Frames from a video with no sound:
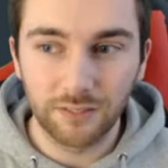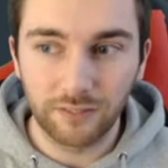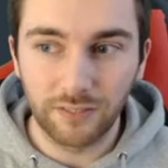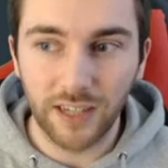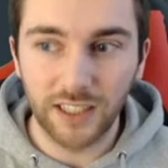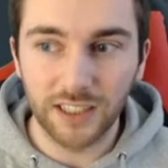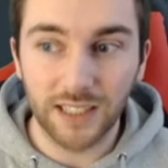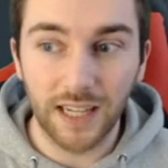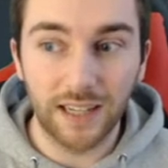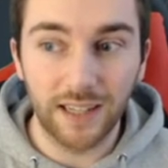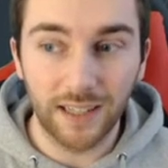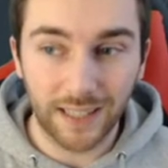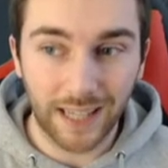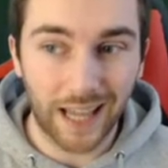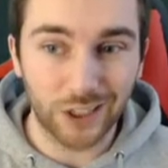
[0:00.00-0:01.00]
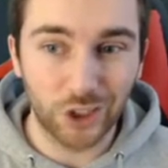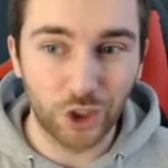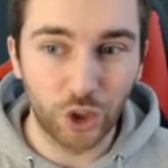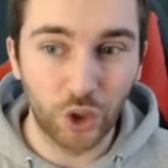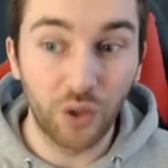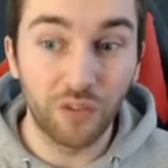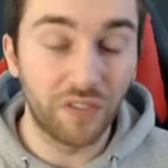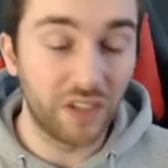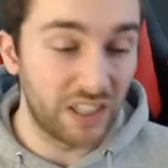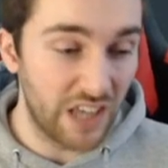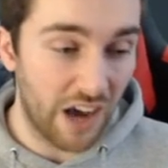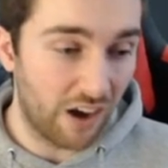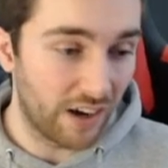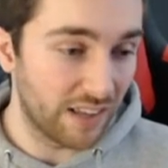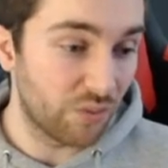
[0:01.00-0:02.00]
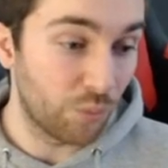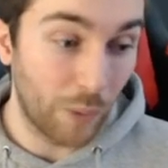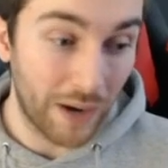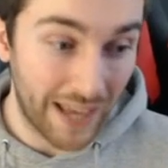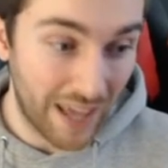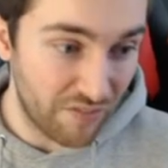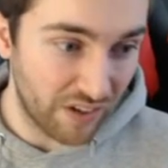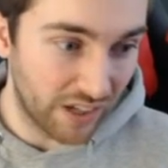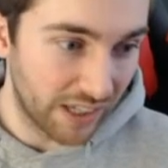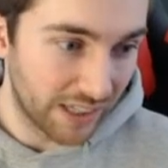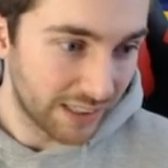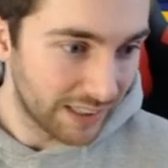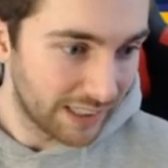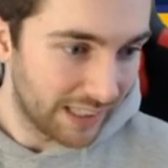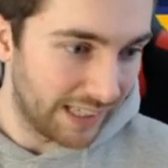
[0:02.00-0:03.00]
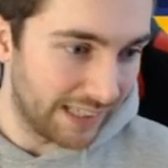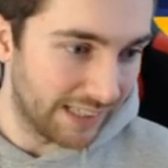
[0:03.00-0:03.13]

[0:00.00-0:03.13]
Range Extender, and Catch a Shoot for Giannis whenever he